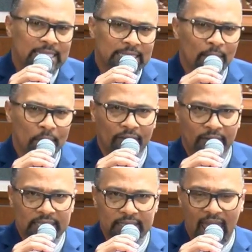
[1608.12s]
And
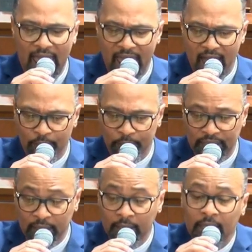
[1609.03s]
some of us
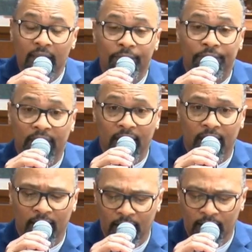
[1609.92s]
have been
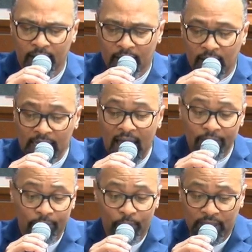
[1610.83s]
living
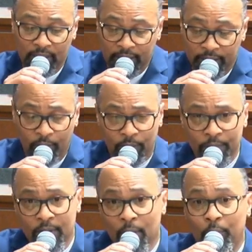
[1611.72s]
life with
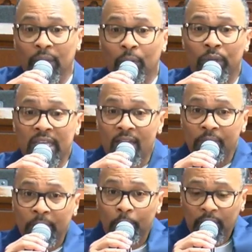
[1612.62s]
little, but
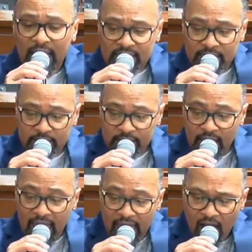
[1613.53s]
we have been
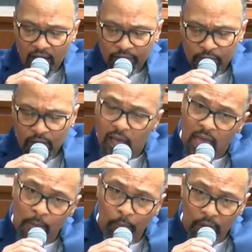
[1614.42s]
blessed to have
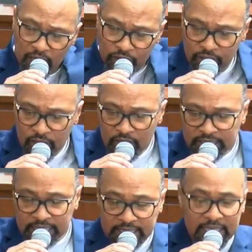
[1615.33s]
and much.
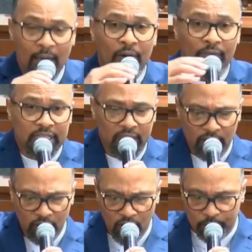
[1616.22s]
See, some of
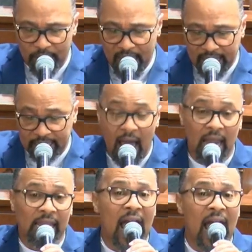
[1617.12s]
us can look back
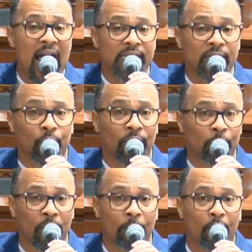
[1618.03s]
in our lives
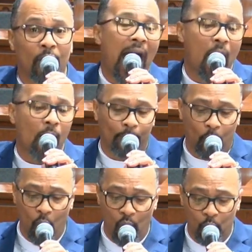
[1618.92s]
and remember
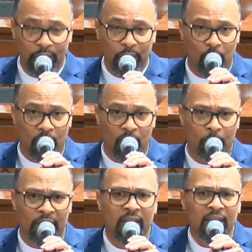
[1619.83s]
how poor we
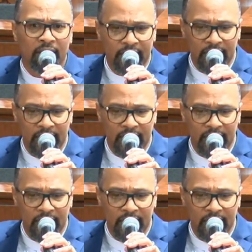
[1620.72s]
were, but